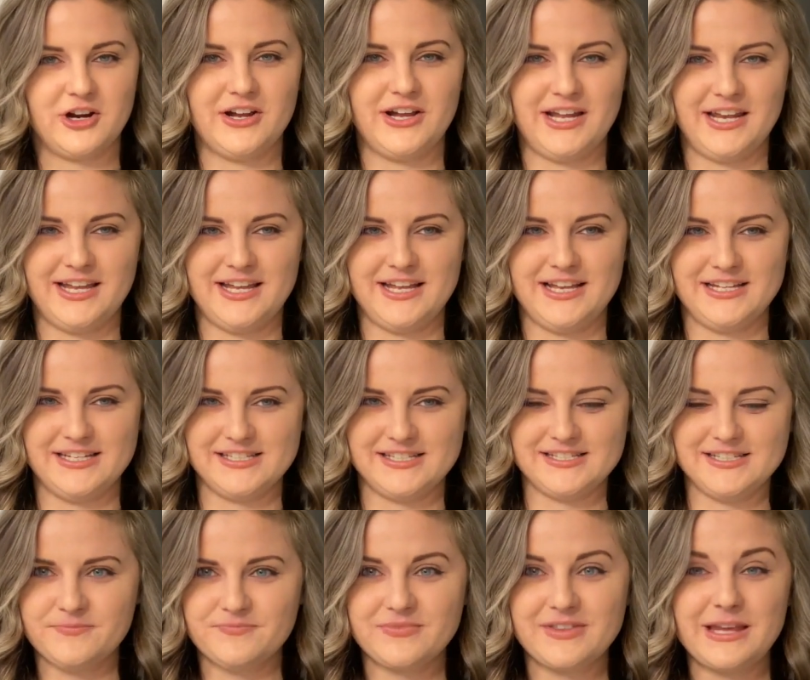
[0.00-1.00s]
It is,
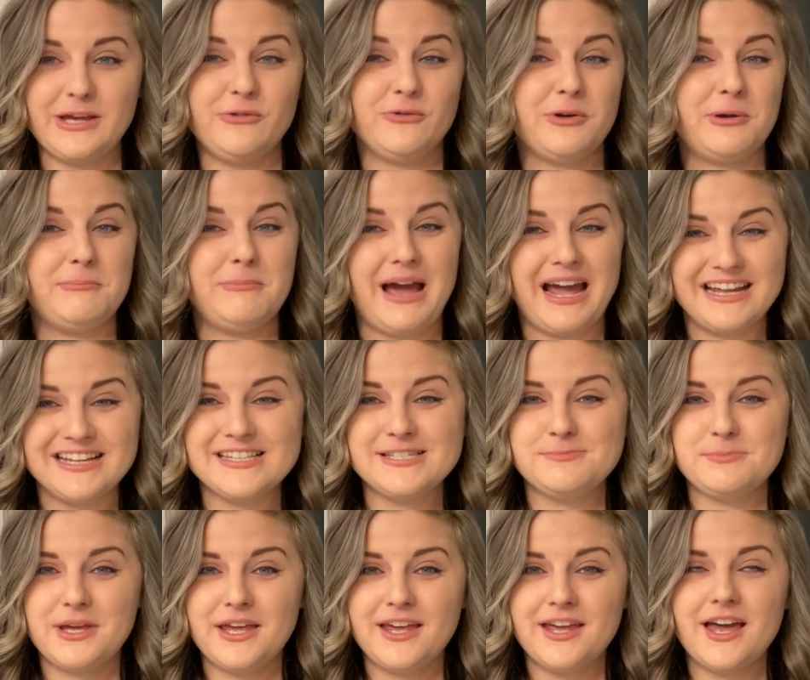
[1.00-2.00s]
it reminds
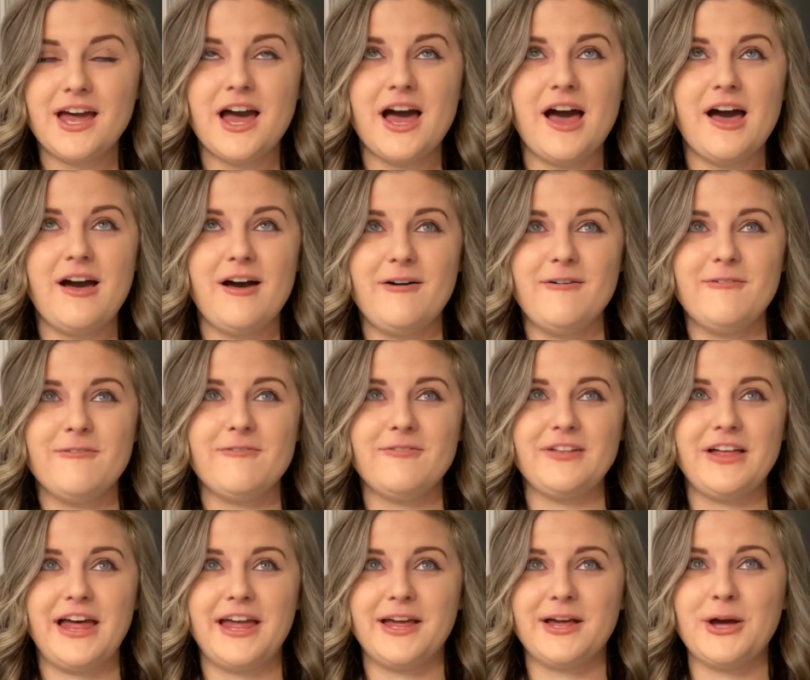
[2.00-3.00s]
me of
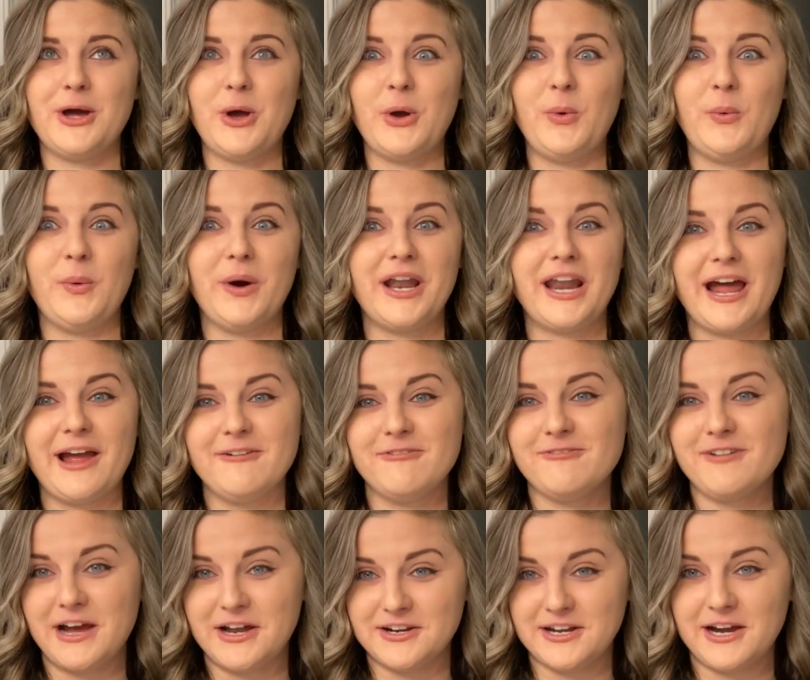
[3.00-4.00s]
like when I
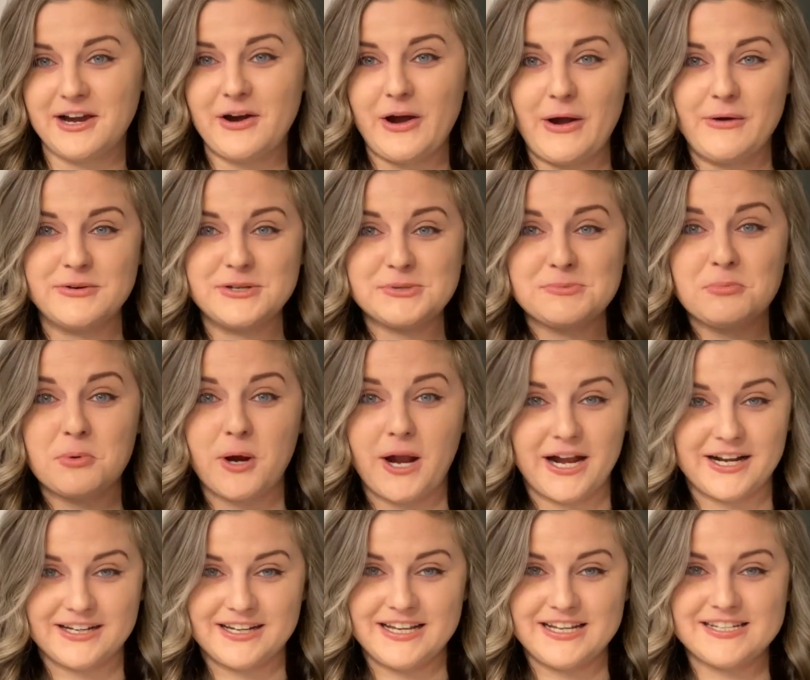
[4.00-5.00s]
found out I was
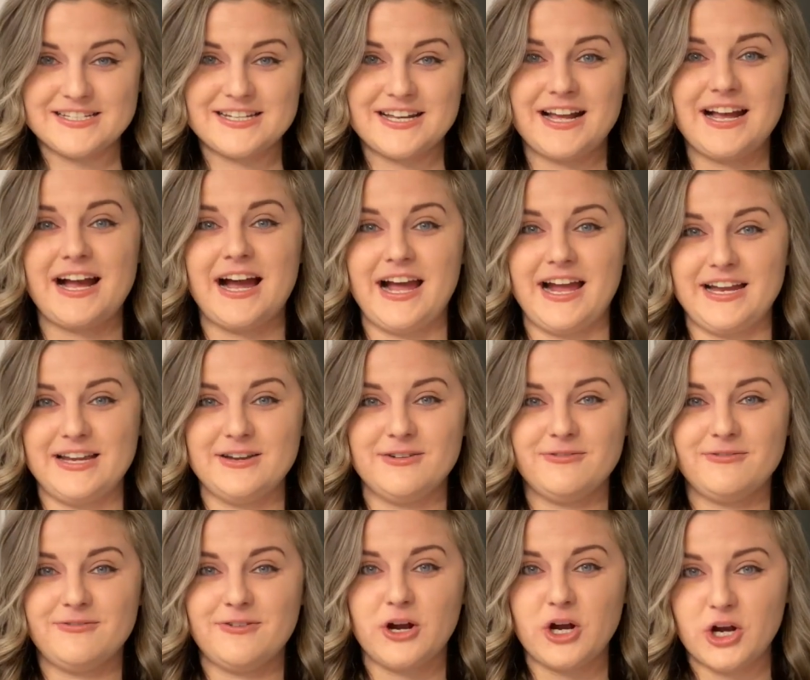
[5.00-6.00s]
pregnant kind
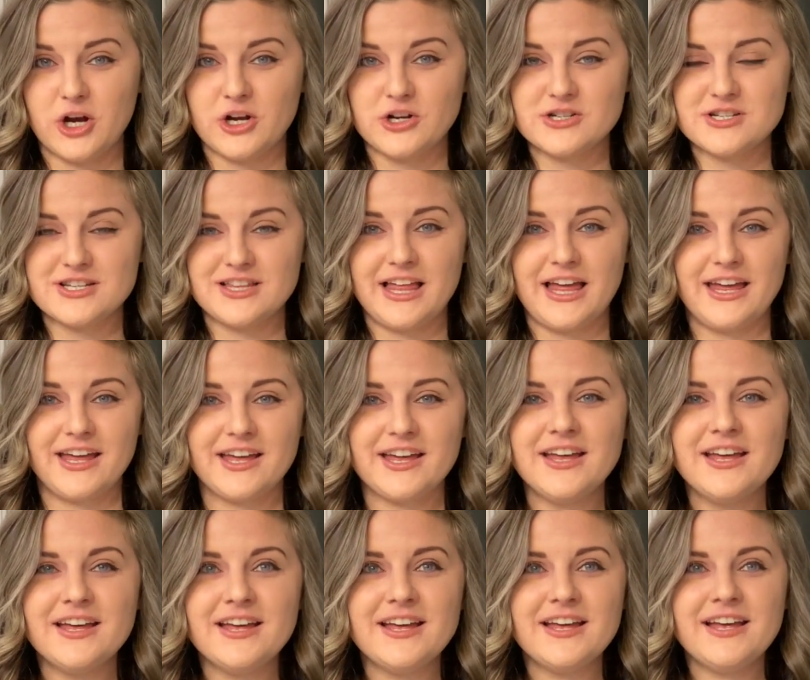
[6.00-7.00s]
of hurt. Like
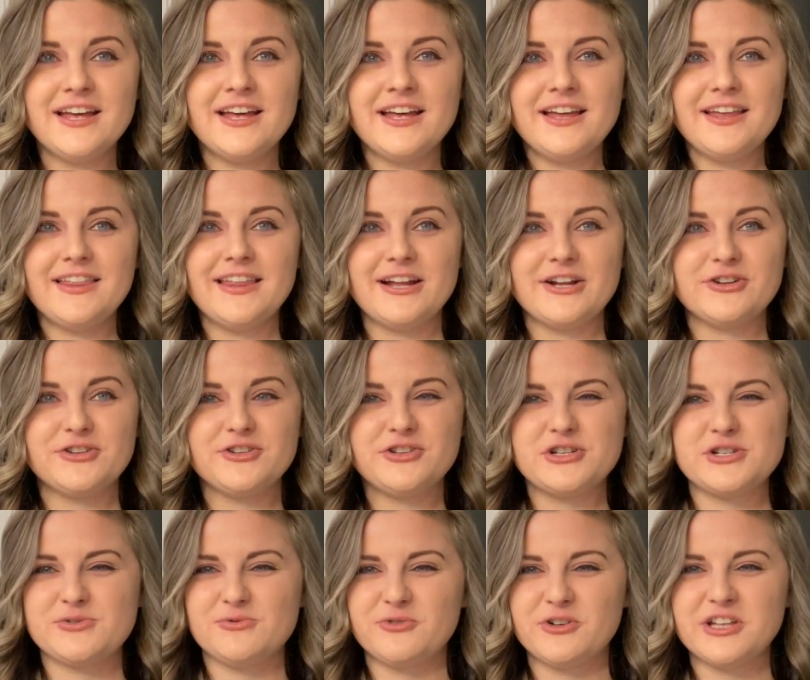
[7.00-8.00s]
they're
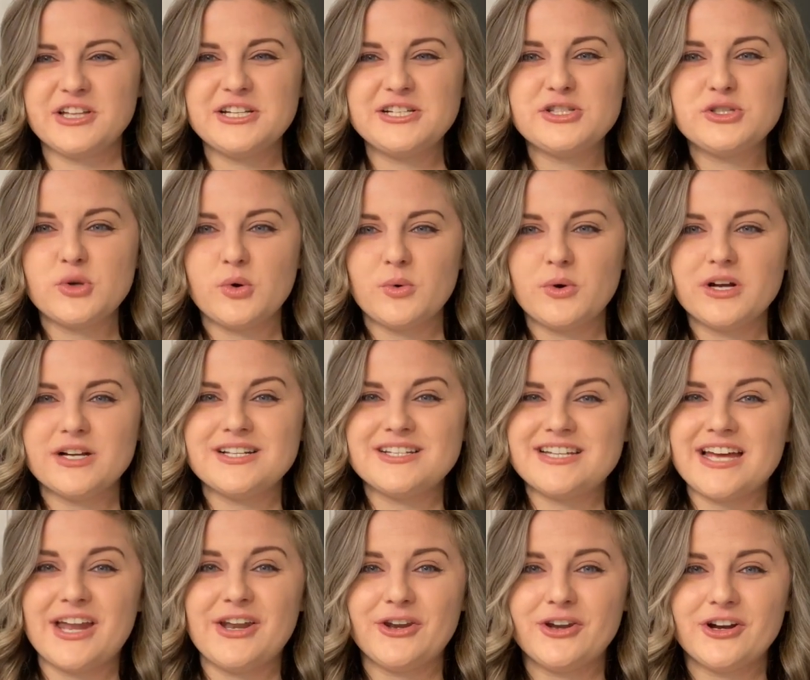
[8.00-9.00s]
just really sore and
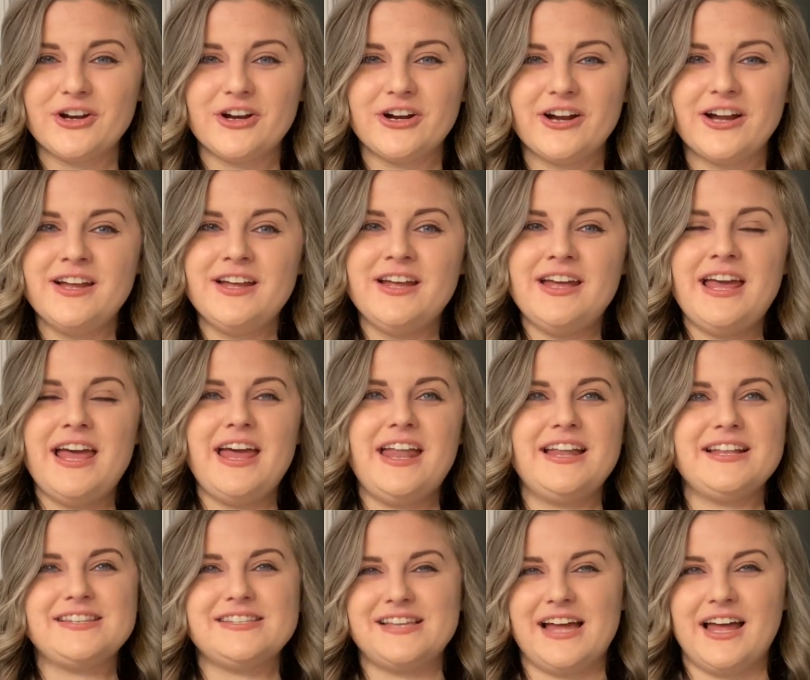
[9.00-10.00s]
tender and
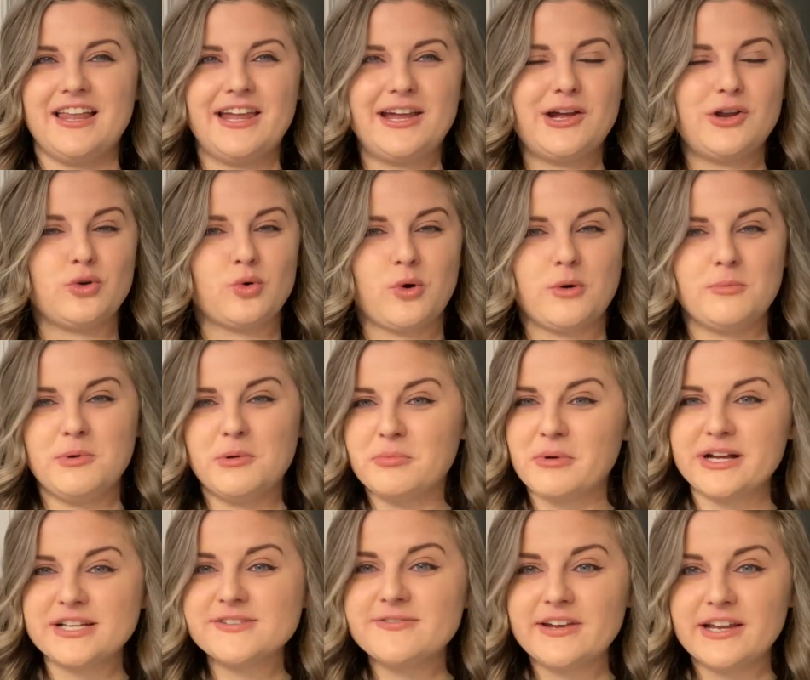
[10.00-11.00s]
it's not like a normal
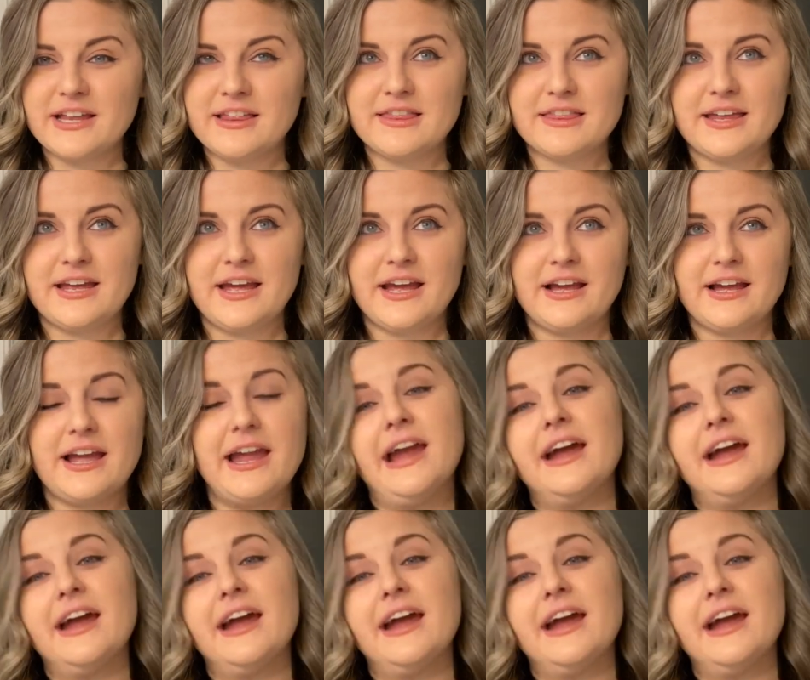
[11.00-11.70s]
breastfeeding thing.